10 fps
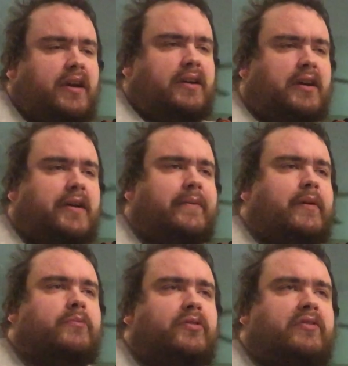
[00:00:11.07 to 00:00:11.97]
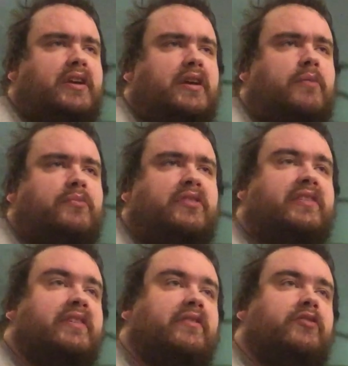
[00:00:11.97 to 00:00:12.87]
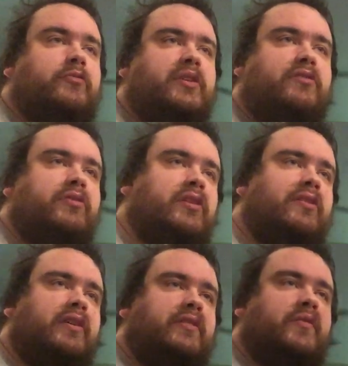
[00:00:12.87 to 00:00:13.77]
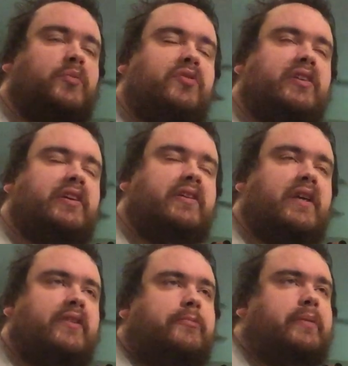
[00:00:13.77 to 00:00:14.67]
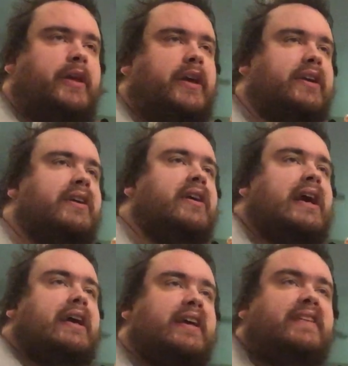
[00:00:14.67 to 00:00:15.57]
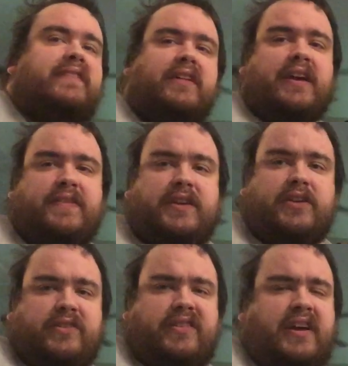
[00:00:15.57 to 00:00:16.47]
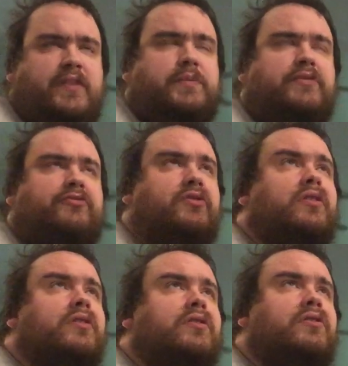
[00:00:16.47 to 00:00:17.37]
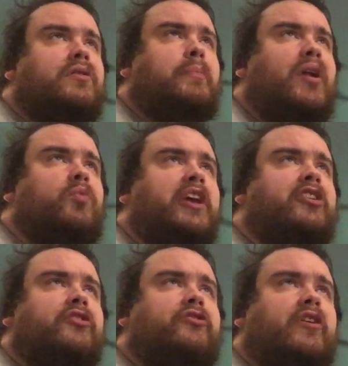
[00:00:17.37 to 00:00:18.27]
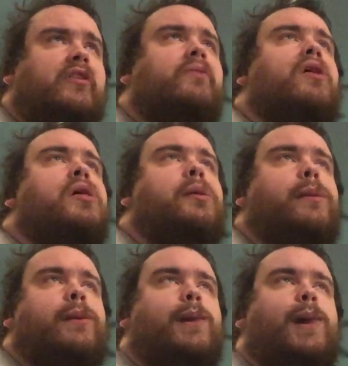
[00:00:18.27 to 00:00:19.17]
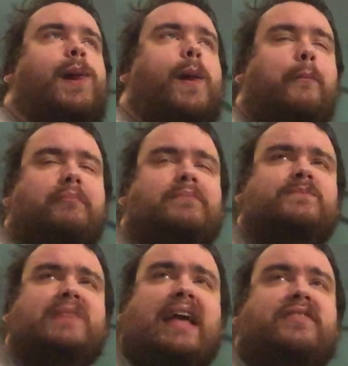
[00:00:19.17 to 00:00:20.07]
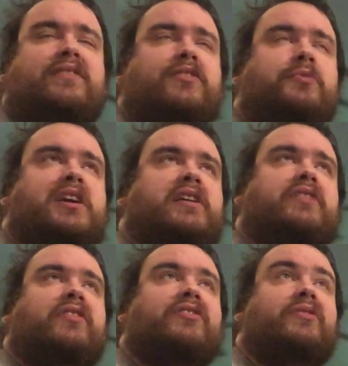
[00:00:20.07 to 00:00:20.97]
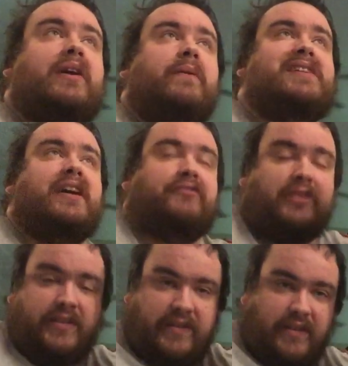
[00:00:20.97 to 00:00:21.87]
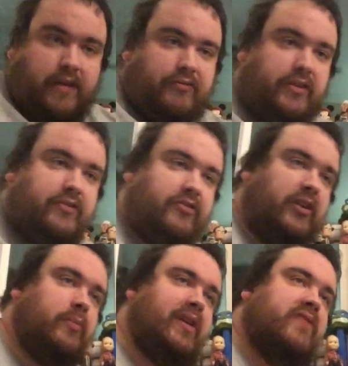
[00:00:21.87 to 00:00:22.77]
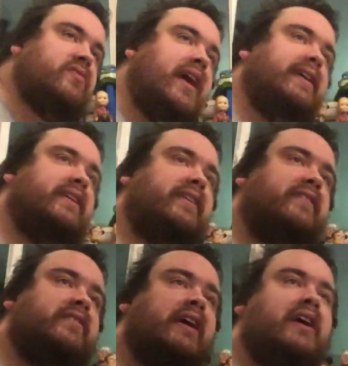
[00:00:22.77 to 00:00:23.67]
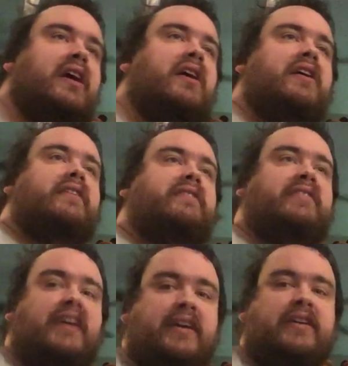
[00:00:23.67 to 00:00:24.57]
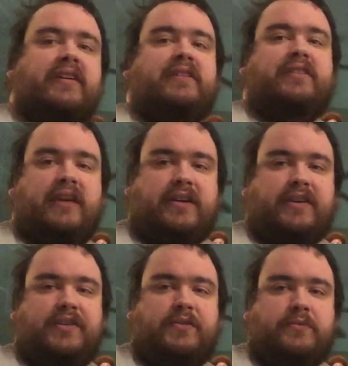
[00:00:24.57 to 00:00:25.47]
Movies and TVs that we do here. It is a movie that is playing in select theaters. It has been for about a week or so. As of this weekend, it is also now on Netflix. It's a Netflix film, and that is Tick, Tick,